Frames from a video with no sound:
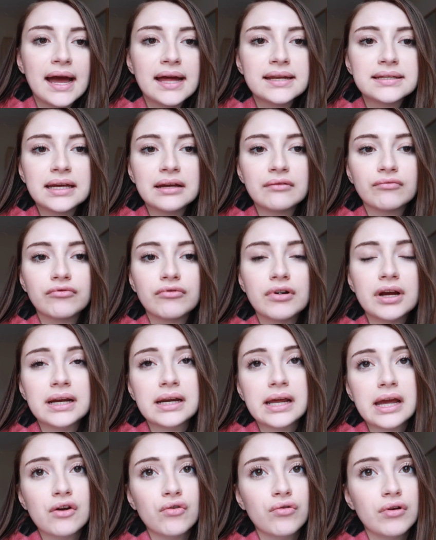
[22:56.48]
and it
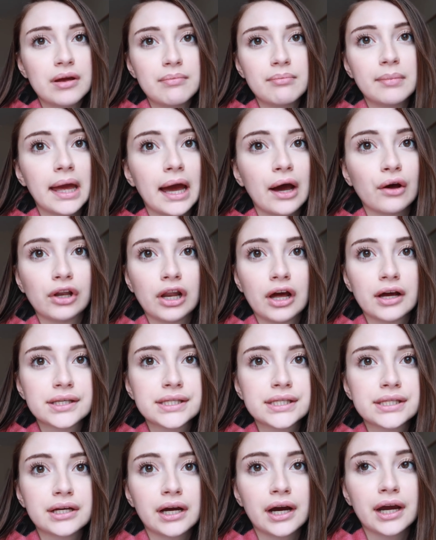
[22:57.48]
really creeped me out
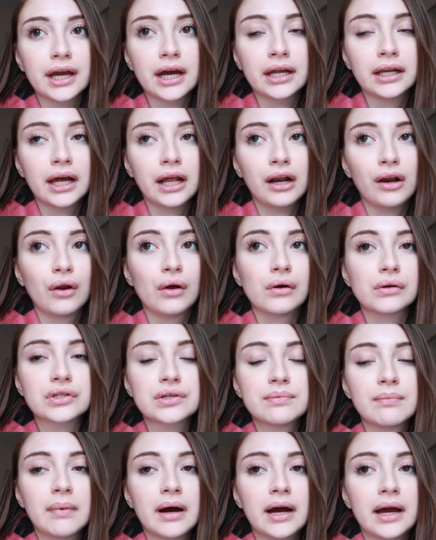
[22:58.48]
last night. I like
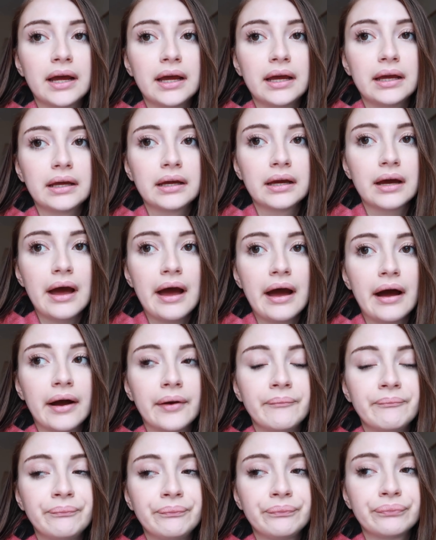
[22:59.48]
locked my
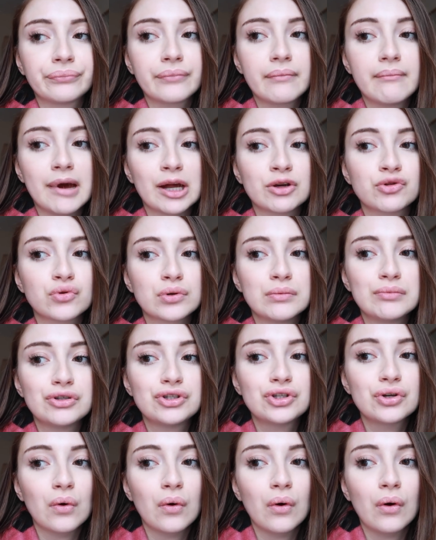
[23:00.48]
bedroom
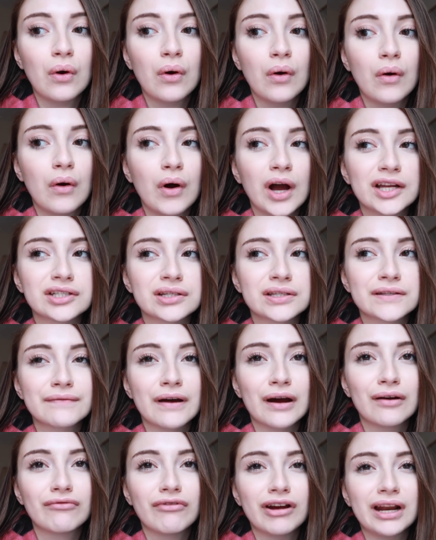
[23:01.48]
door. I just
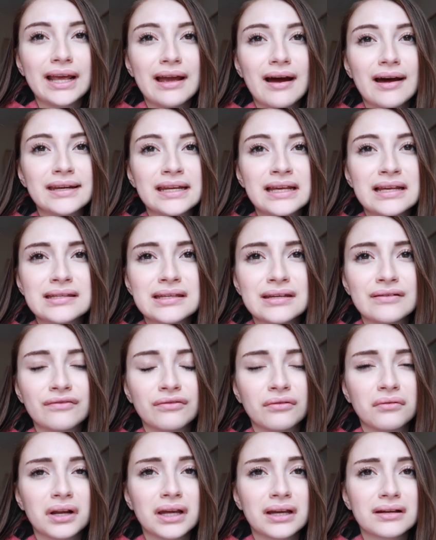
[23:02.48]
felt really uneasy
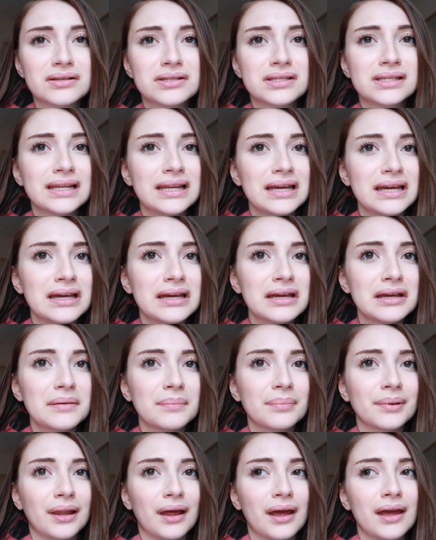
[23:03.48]
falling
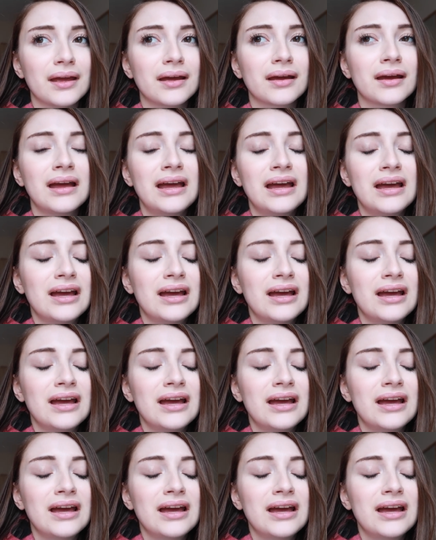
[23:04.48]
asleep. Like,